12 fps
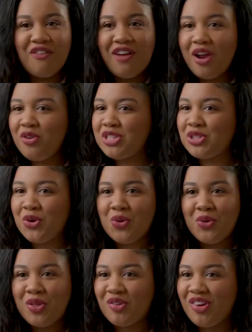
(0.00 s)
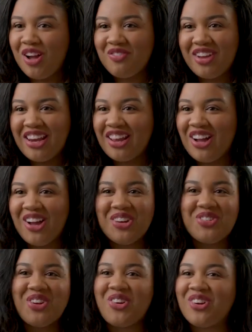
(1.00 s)
If I circle the wrong
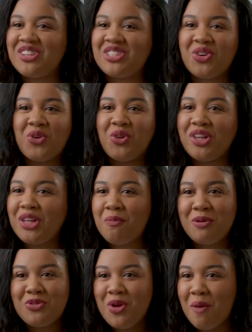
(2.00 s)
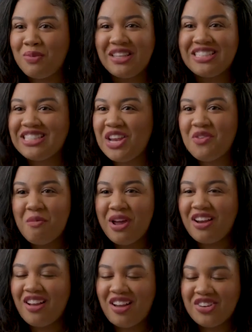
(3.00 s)
mitochondria or circle a lipid droplet instead of a
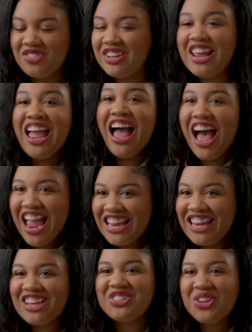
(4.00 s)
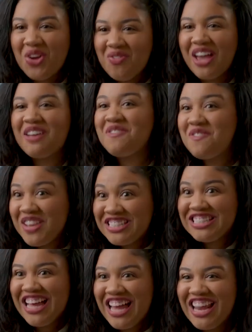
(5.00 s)
mitochondrion, I can actually go back and
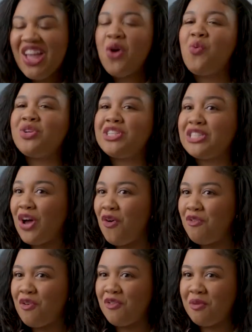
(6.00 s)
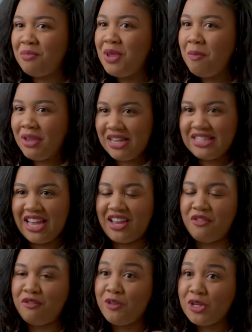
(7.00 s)
fix that, which is helpful for me because I
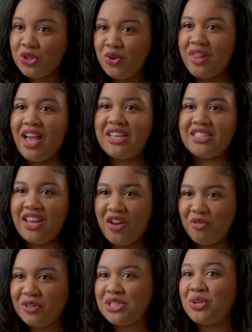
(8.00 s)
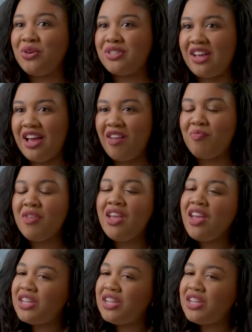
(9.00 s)
can visualize it every single time.